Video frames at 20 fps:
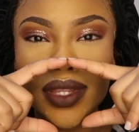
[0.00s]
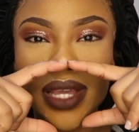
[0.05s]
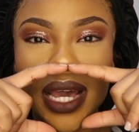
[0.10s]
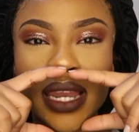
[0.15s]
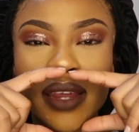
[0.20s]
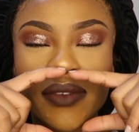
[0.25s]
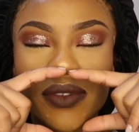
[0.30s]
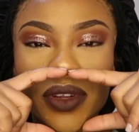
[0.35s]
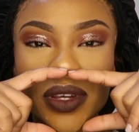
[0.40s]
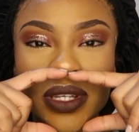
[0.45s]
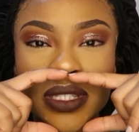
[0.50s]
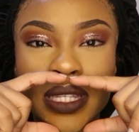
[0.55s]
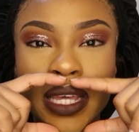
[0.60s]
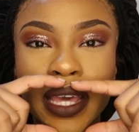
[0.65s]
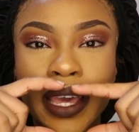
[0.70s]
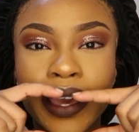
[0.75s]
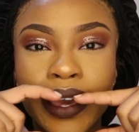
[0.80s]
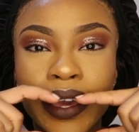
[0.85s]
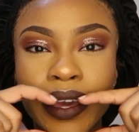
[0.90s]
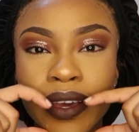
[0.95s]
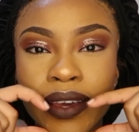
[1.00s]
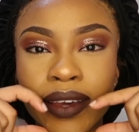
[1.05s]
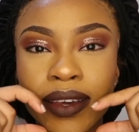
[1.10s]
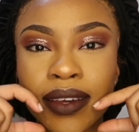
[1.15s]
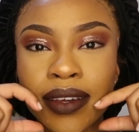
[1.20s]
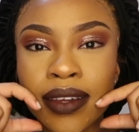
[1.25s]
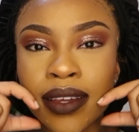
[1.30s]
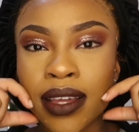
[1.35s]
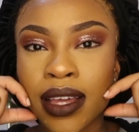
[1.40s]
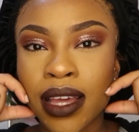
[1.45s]
And I've noticed here
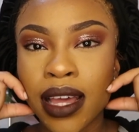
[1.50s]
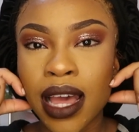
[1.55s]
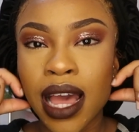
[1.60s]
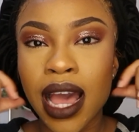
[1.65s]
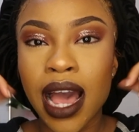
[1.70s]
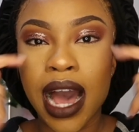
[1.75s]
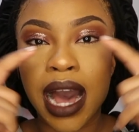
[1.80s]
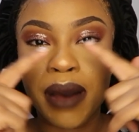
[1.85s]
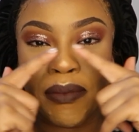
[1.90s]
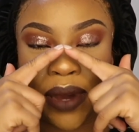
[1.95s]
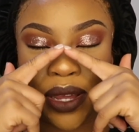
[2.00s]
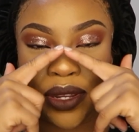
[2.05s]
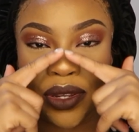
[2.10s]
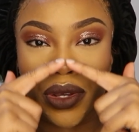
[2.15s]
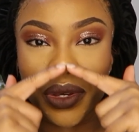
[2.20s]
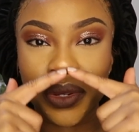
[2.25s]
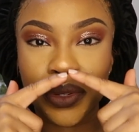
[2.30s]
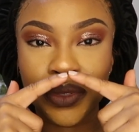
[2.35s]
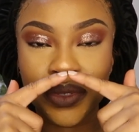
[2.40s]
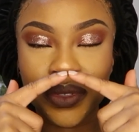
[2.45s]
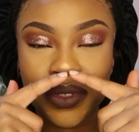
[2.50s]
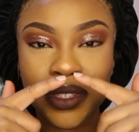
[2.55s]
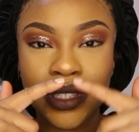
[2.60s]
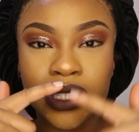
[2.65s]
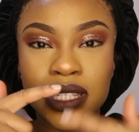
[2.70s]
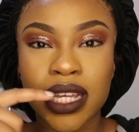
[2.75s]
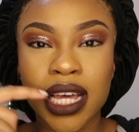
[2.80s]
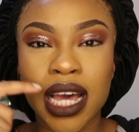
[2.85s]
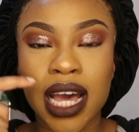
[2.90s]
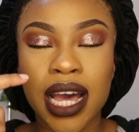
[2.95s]
and my nose
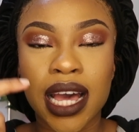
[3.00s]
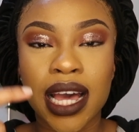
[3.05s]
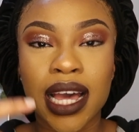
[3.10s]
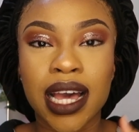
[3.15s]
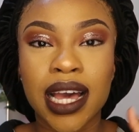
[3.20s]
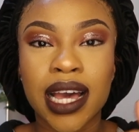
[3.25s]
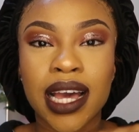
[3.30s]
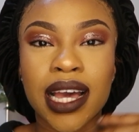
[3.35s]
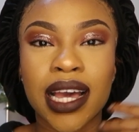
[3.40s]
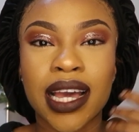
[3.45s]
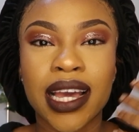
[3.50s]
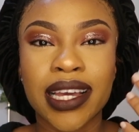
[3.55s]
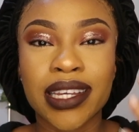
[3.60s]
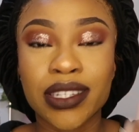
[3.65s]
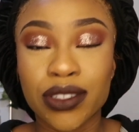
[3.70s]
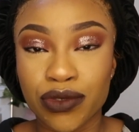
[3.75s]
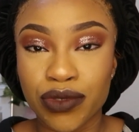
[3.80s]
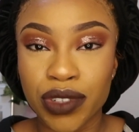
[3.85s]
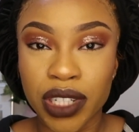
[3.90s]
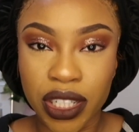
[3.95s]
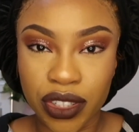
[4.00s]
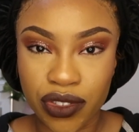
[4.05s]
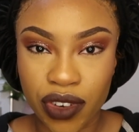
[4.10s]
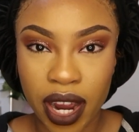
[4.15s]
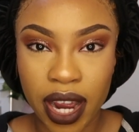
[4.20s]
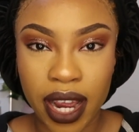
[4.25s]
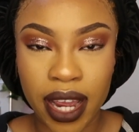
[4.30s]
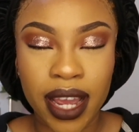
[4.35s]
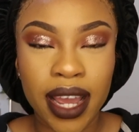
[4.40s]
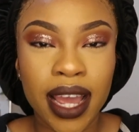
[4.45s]
is really
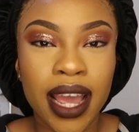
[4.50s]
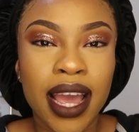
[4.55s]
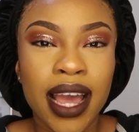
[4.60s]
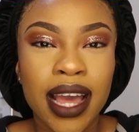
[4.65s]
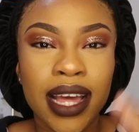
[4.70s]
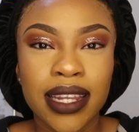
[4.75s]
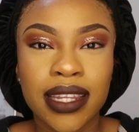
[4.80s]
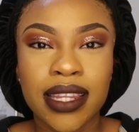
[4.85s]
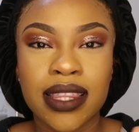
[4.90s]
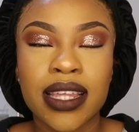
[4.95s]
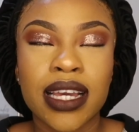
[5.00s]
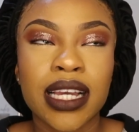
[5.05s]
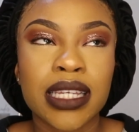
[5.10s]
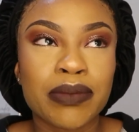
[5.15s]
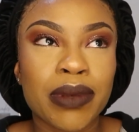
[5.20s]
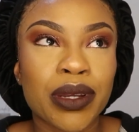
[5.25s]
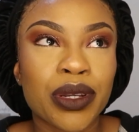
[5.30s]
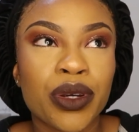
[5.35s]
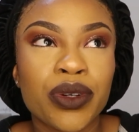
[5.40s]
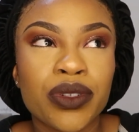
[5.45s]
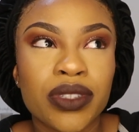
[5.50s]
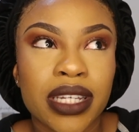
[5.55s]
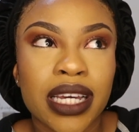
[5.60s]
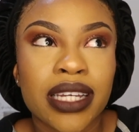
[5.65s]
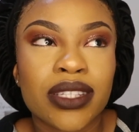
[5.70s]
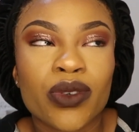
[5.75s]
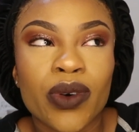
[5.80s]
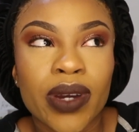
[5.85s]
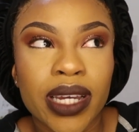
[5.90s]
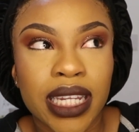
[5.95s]
dry. The thing is, my nose
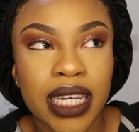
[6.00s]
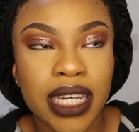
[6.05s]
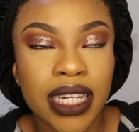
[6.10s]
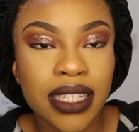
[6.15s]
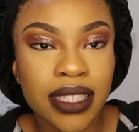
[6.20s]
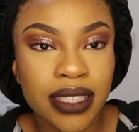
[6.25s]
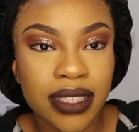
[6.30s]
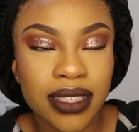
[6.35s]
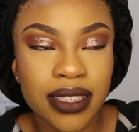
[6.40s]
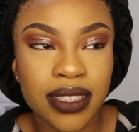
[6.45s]
gets oily.